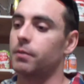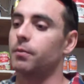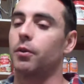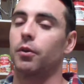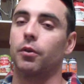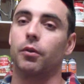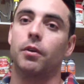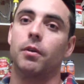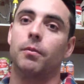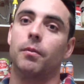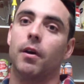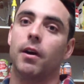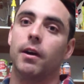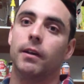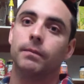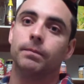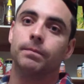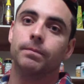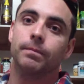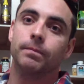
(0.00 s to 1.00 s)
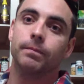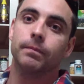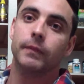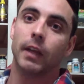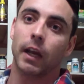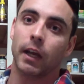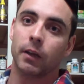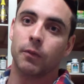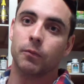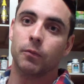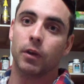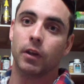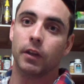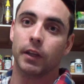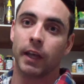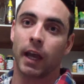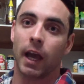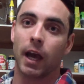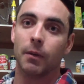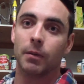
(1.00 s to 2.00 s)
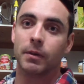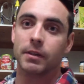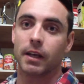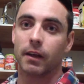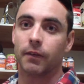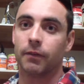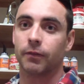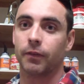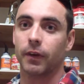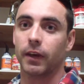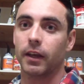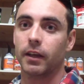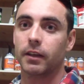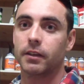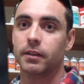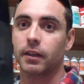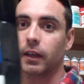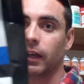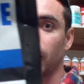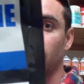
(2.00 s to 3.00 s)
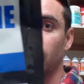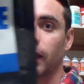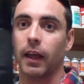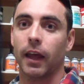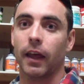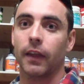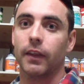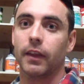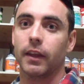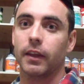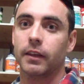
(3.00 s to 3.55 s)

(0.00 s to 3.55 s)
glutamine. That can really help because that feeds the gut and the